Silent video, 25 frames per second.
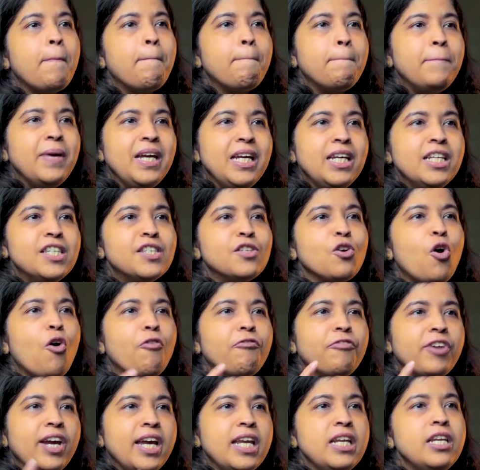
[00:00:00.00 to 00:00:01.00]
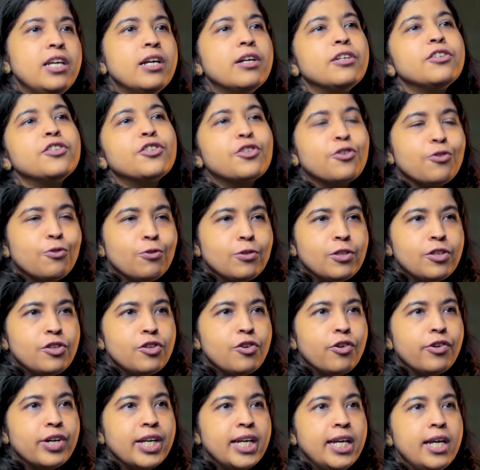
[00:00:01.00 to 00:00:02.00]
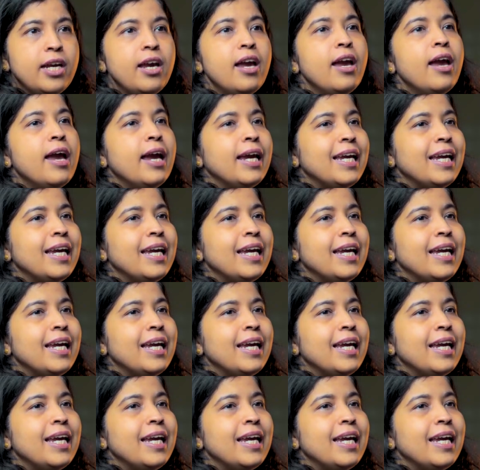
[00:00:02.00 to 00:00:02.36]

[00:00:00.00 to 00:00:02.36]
a piece of India's growth story,